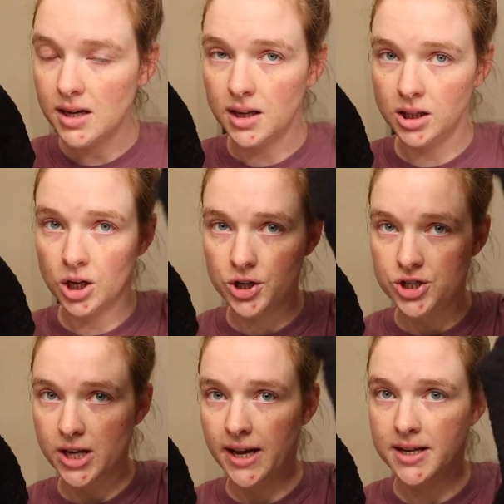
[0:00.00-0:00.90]
a
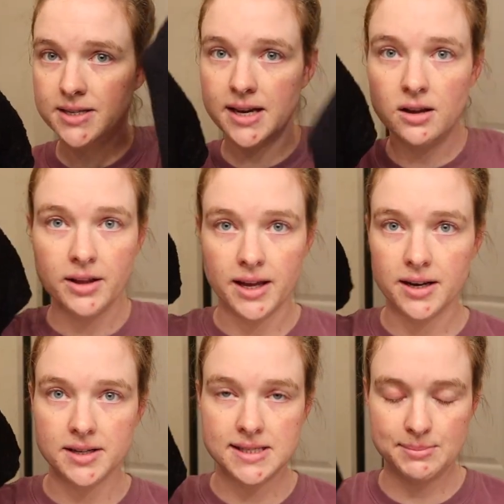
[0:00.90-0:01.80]
large hand towel
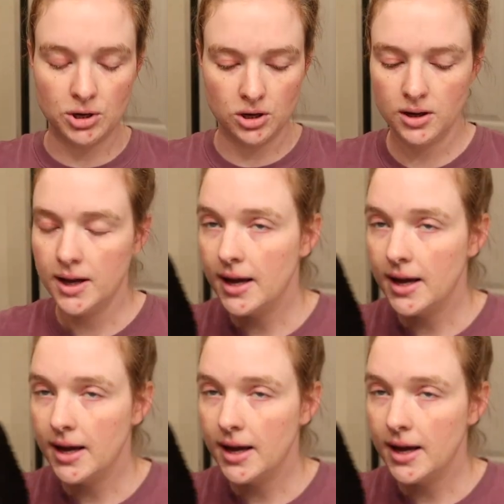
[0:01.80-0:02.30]
and a small,